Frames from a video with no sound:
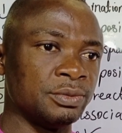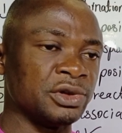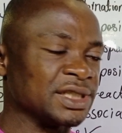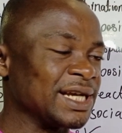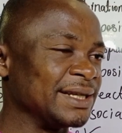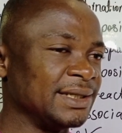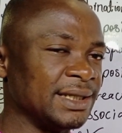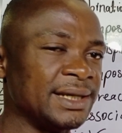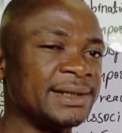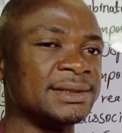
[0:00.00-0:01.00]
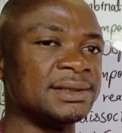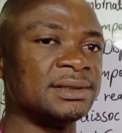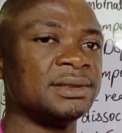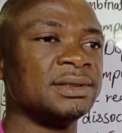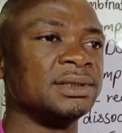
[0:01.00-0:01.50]
but at the end
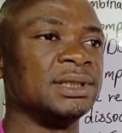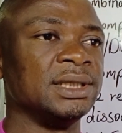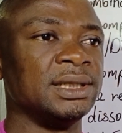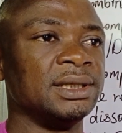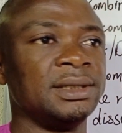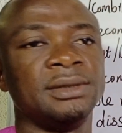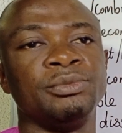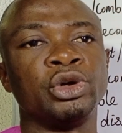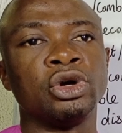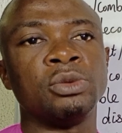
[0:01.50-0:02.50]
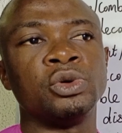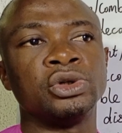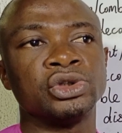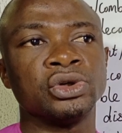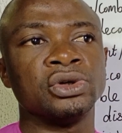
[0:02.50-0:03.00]
they become
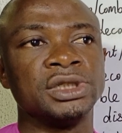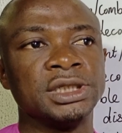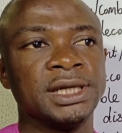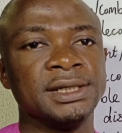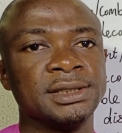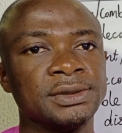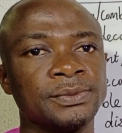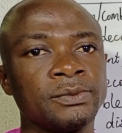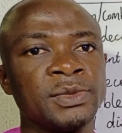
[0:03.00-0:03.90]
what? Oxidized.